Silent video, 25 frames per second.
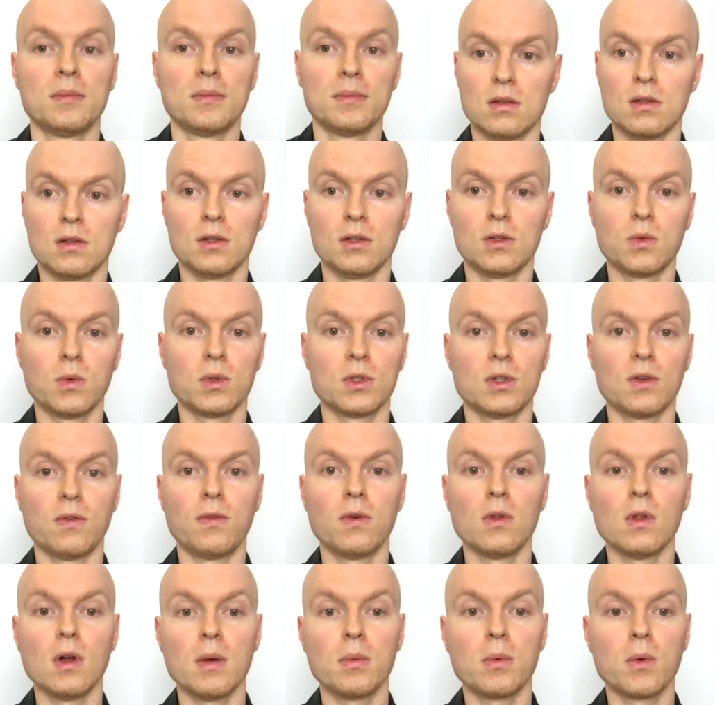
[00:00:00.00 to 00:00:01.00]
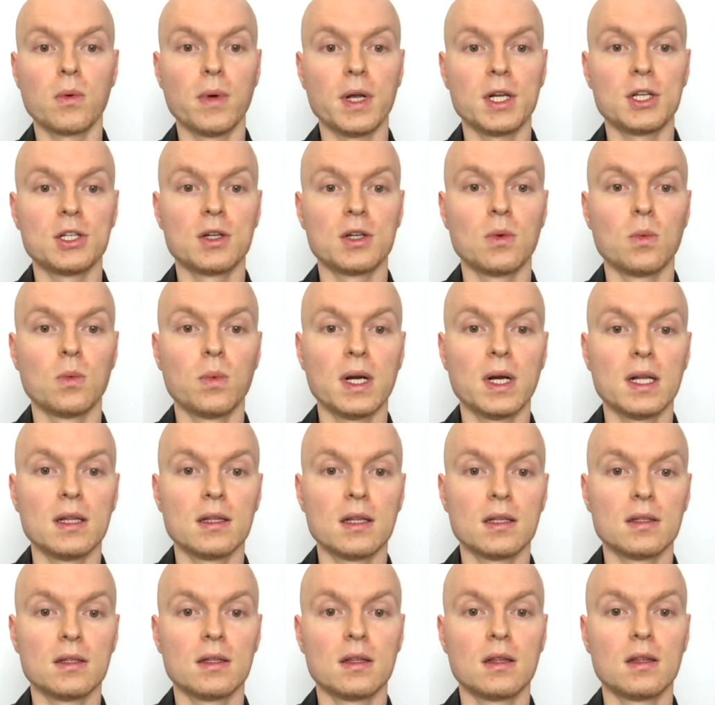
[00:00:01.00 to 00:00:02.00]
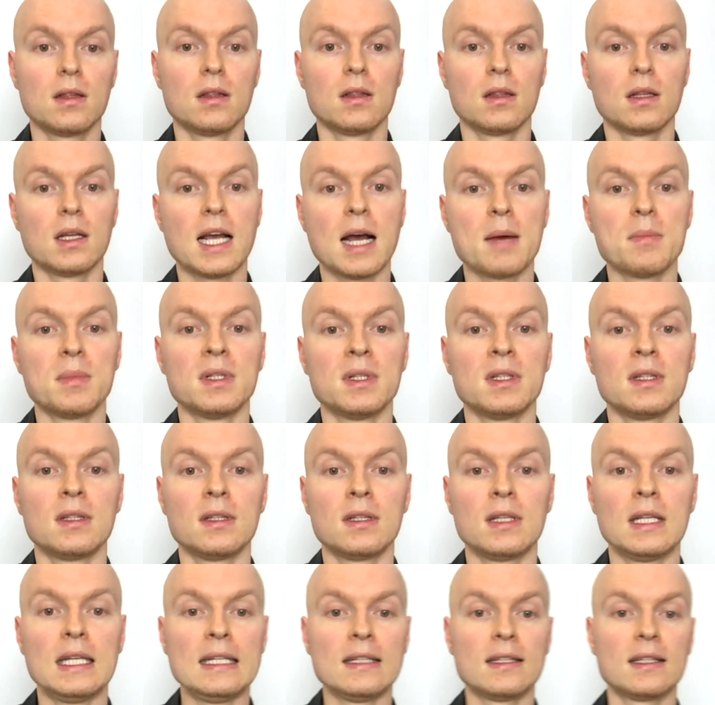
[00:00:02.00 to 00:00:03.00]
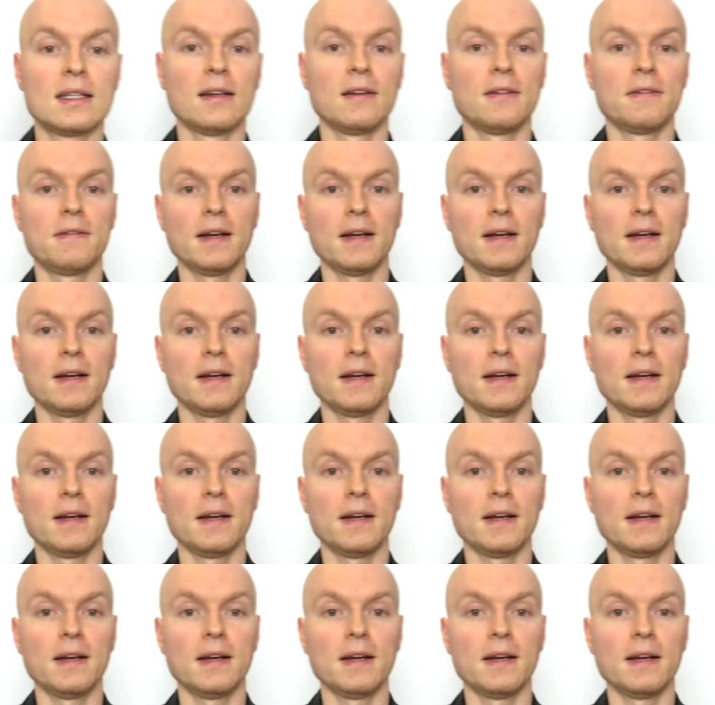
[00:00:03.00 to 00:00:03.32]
So it was a follow-up question, when does it come into